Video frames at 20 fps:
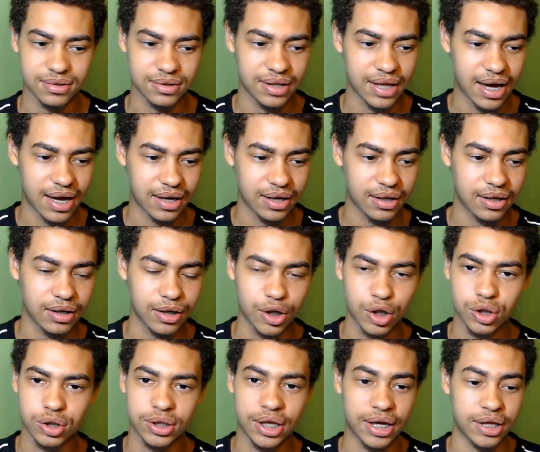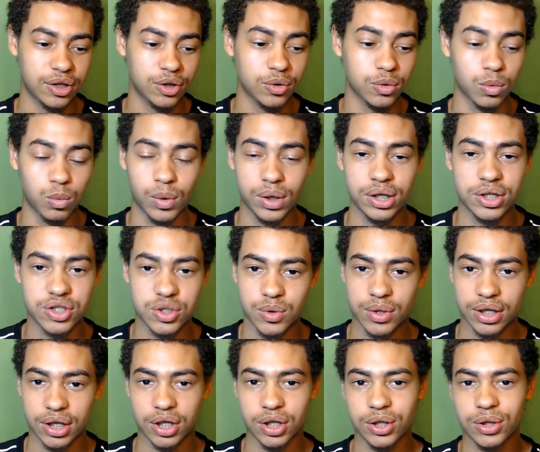that that you were willing to
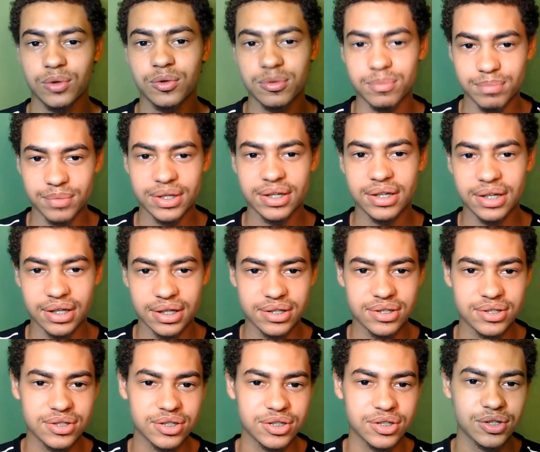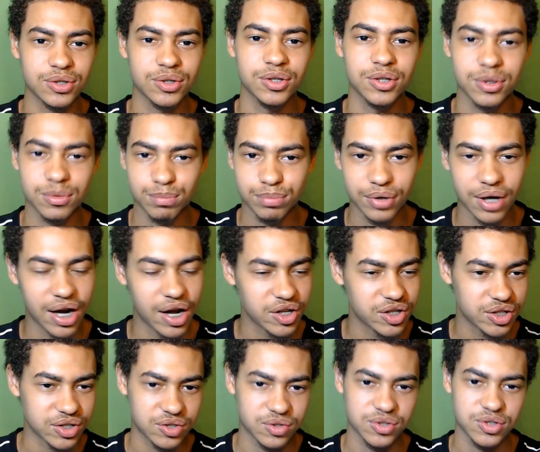include me into your
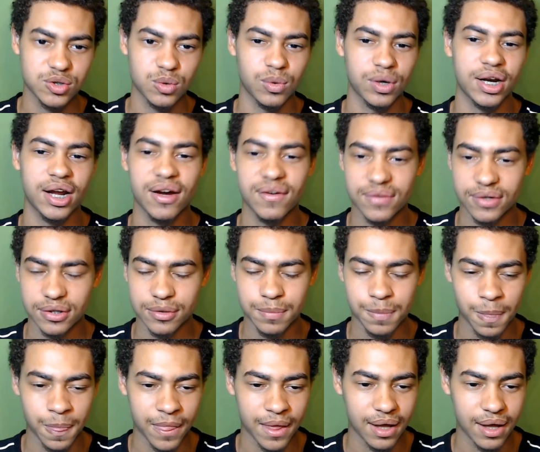projects or into whatever.